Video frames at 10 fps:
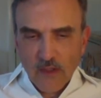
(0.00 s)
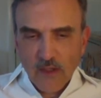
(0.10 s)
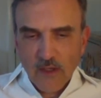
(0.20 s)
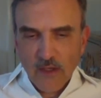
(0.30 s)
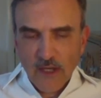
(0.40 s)

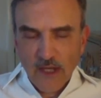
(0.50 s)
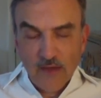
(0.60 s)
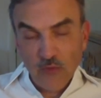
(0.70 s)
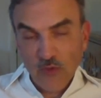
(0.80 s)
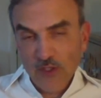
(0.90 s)
and I
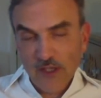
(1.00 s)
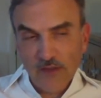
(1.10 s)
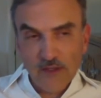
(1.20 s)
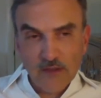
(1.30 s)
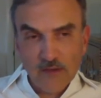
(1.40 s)
have really
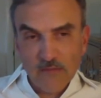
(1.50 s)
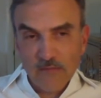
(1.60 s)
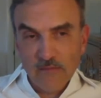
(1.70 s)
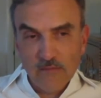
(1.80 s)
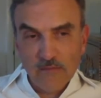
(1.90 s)
nothing
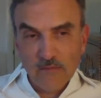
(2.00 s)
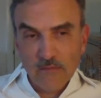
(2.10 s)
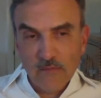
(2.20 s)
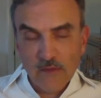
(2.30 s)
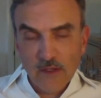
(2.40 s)

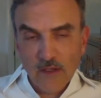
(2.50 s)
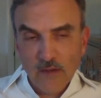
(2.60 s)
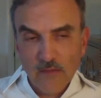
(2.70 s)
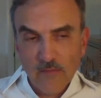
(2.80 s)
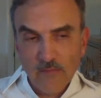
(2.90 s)

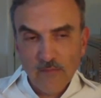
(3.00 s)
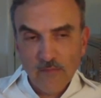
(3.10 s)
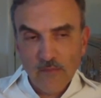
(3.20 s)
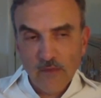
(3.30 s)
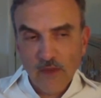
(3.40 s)

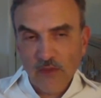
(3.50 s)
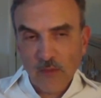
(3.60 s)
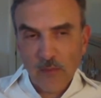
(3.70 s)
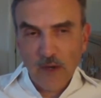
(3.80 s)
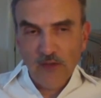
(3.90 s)

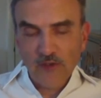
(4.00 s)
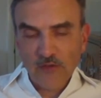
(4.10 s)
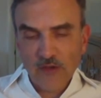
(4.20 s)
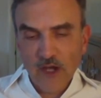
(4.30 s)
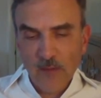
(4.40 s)
but
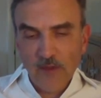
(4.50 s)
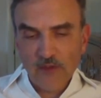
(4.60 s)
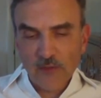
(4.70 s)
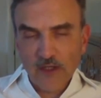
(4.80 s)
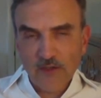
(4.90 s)
positive
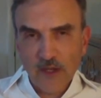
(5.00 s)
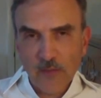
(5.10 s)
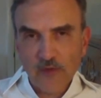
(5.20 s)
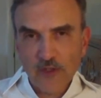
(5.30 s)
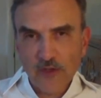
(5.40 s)
comments about
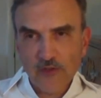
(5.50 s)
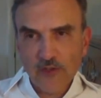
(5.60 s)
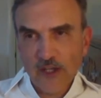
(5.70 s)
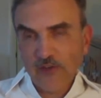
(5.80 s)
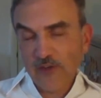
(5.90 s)
Thomas
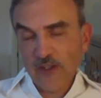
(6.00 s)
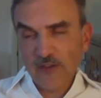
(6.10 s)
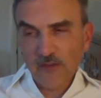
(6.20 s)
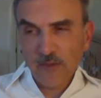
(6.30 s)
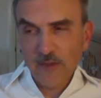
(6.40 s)
Nelson, actually, because